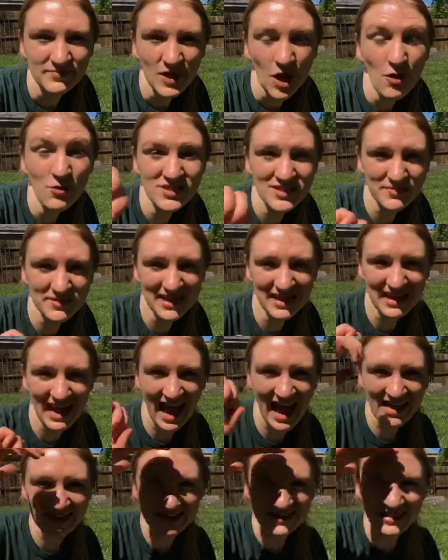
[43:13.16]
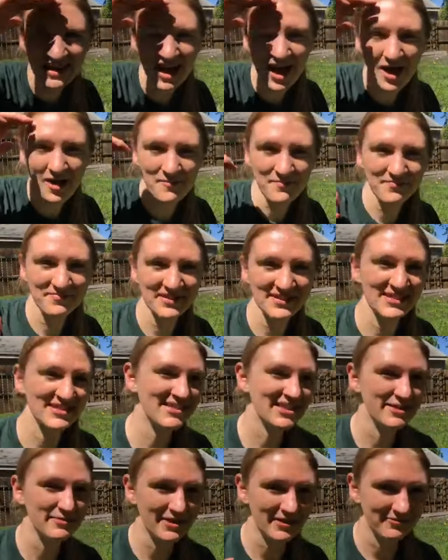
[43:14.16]
Oh, somebody had asked, this is
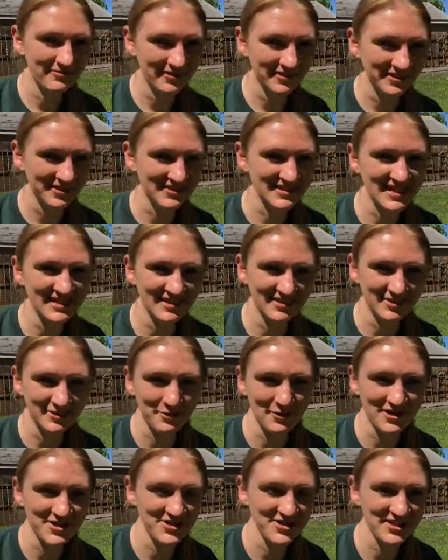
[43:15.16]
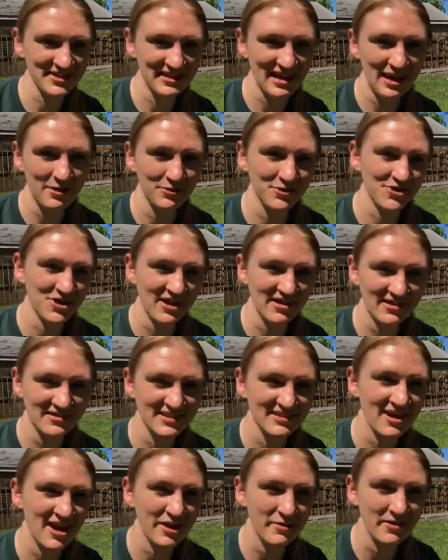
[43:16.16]
going to be a fun little technical question. I will try not to
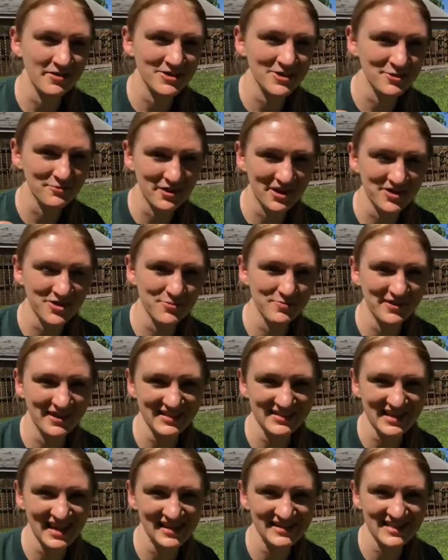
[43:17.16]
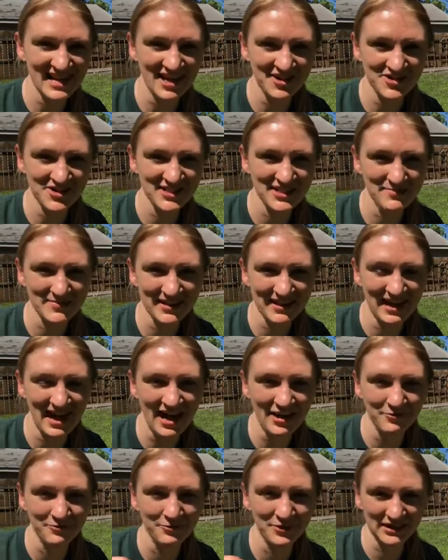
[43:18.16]
talk about too much because it's actually something
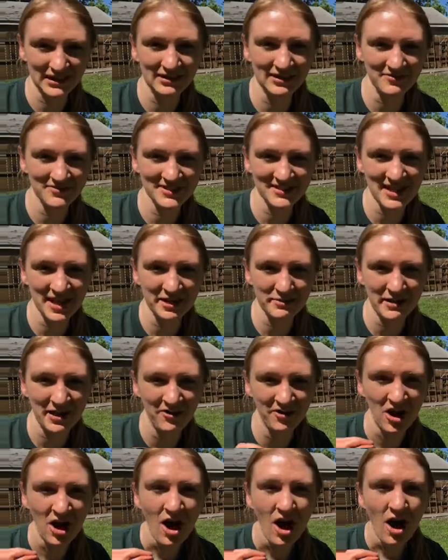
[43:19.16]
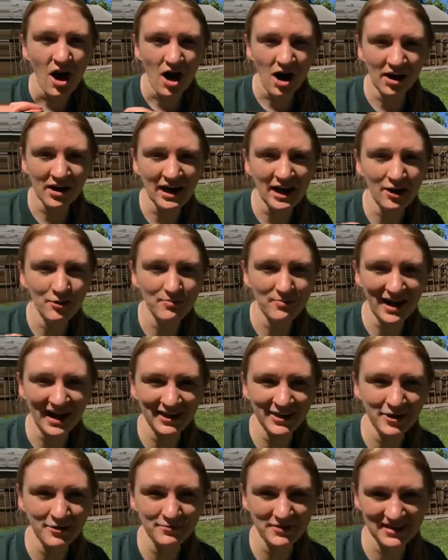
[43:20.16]
I really love to talk about. Are
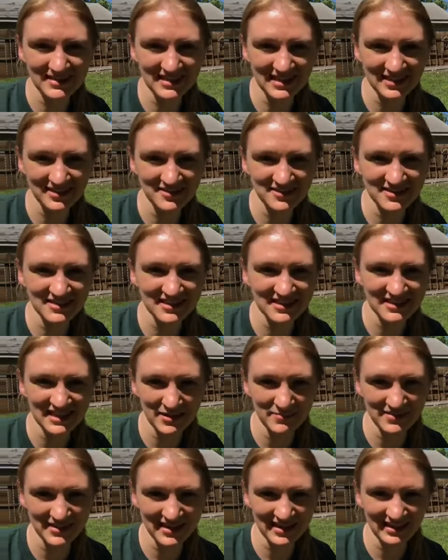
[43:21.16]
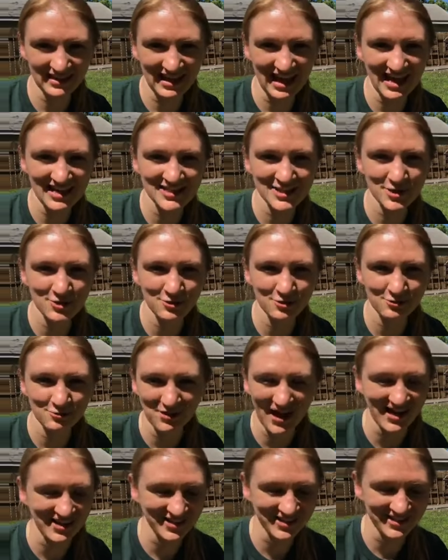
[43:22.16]
albino redtails the same thing as
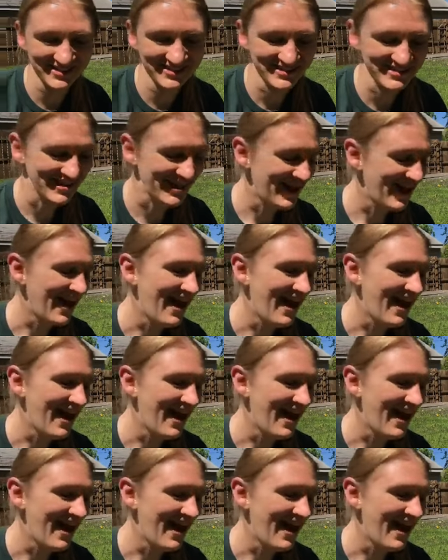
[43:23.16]
criders?